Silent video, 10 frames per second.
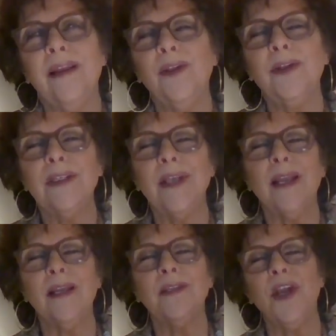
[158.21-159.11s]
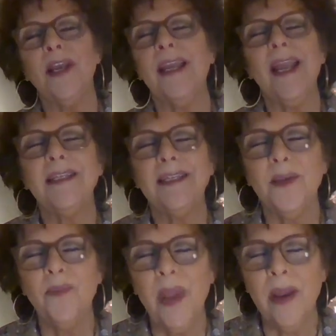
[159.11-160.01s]
it looks like a
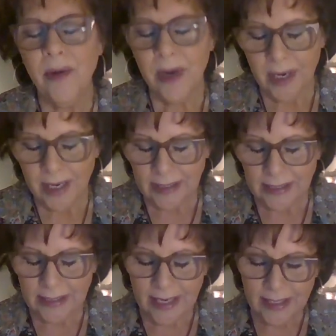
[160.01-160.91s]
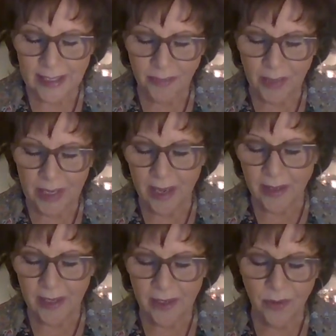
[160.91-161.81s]
gigantic mirror extending
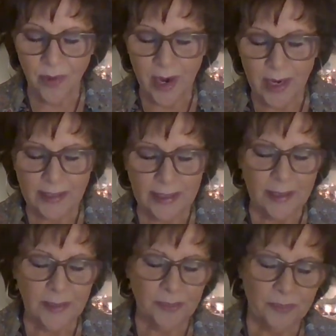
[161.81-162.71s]
beyond the horizon.